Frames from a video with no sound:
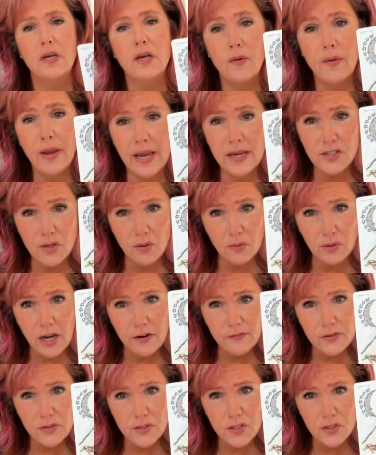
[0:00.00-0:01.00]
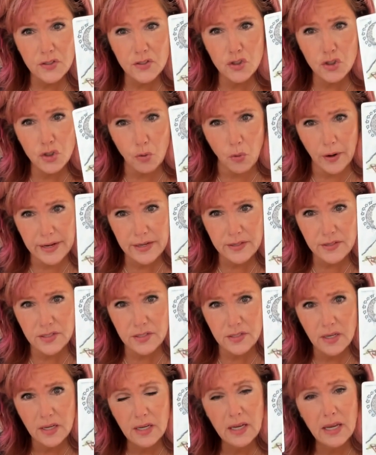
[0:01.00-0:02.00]
Okay, so lovers is
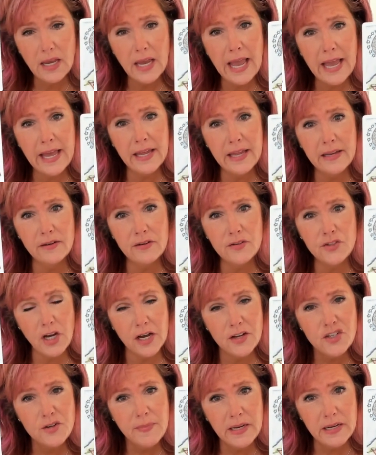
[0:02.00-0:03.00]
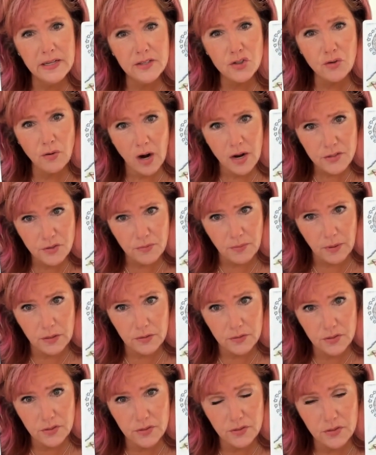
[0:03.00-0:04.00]
choice and judgment is
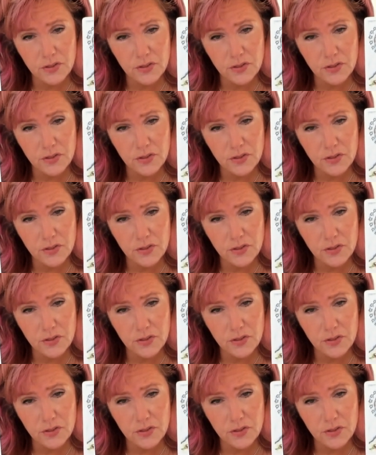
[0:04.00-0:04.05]
crossroads.